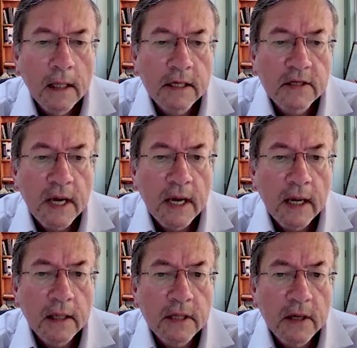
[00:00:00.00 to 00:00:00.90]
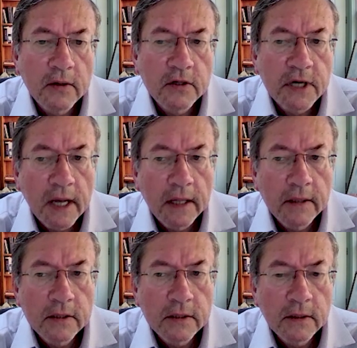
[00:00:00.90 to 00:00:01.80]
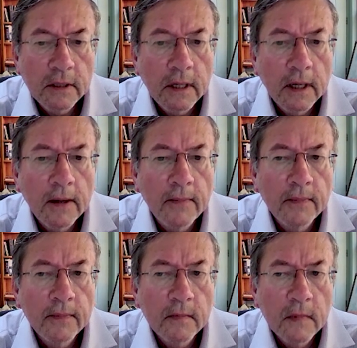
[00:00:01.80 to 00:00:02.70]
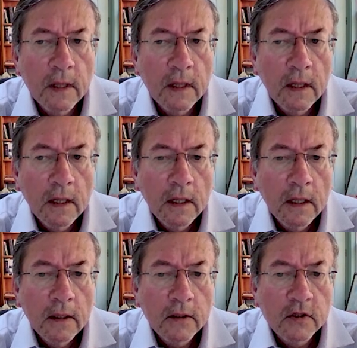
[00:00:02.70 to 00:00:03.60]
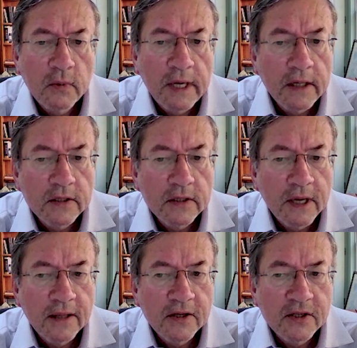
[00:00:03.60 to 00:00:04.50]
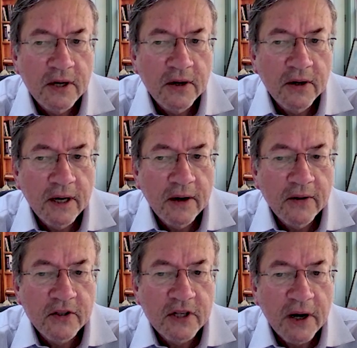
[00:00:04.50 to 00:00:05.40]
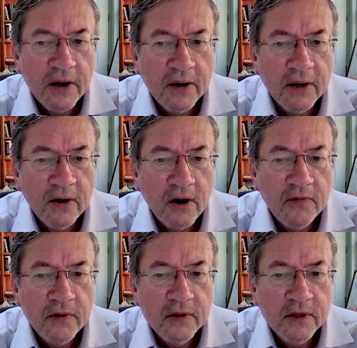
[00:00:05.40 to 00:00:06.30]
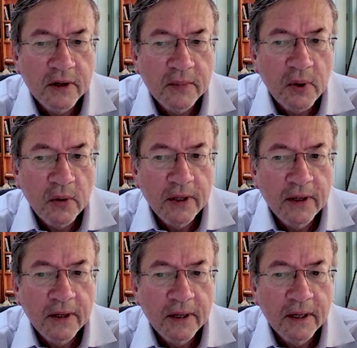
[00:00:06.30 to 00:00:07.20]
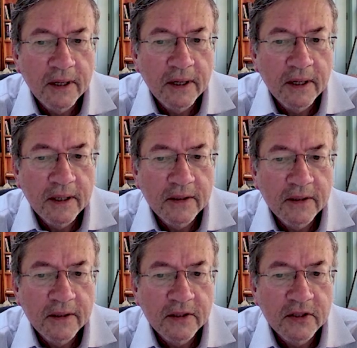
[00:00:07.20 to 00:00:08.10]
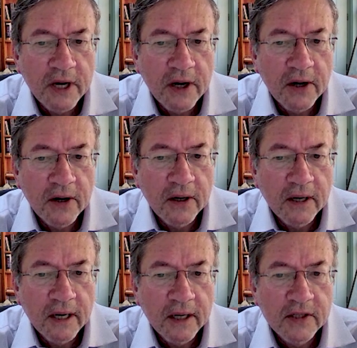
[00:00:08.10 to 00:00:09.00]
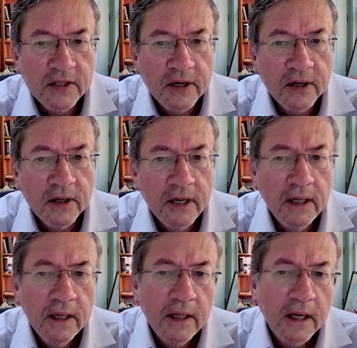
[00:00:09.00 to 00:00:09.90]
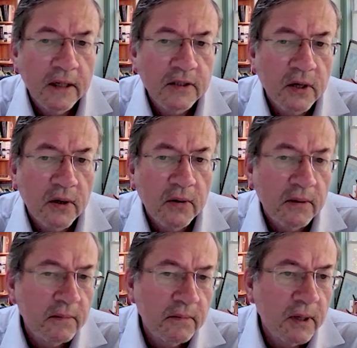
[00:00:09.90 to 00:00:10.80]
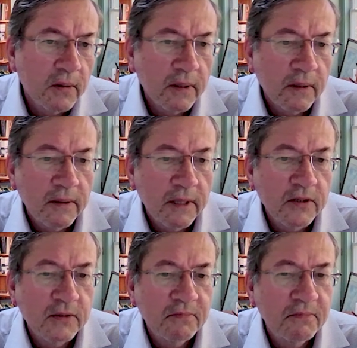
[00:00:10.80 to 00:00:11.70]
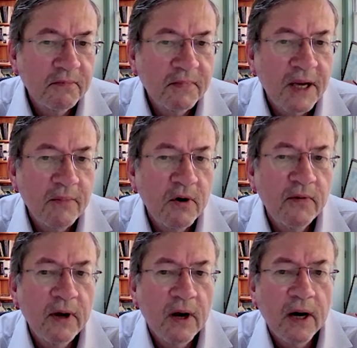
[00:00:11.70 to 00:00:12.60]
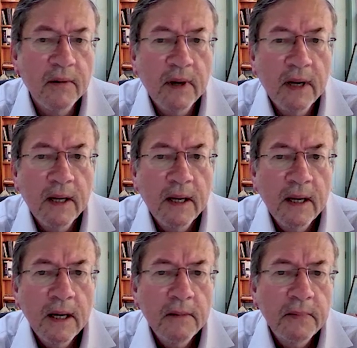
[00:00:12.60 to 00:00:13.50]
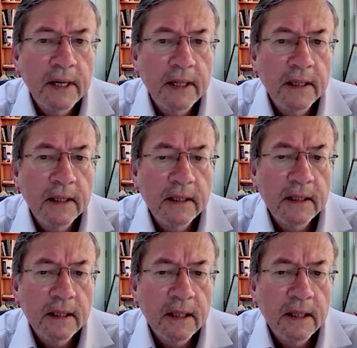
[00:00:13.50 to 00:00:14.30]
as I say, it's under challenge. The Swedes this year are the chair in office. Poland is the chair next year. So, things keep moving on. But